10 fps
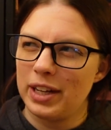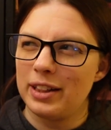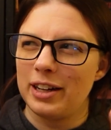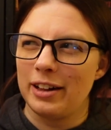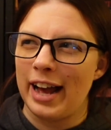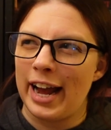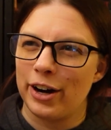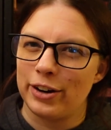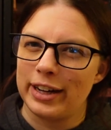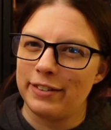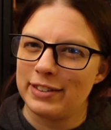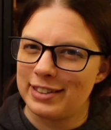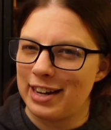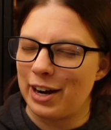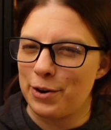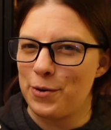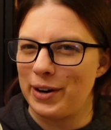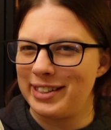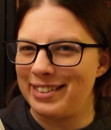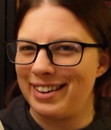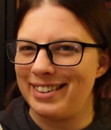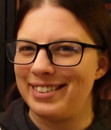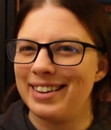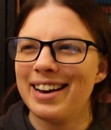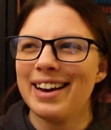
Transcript: a little hairy if it's not quite done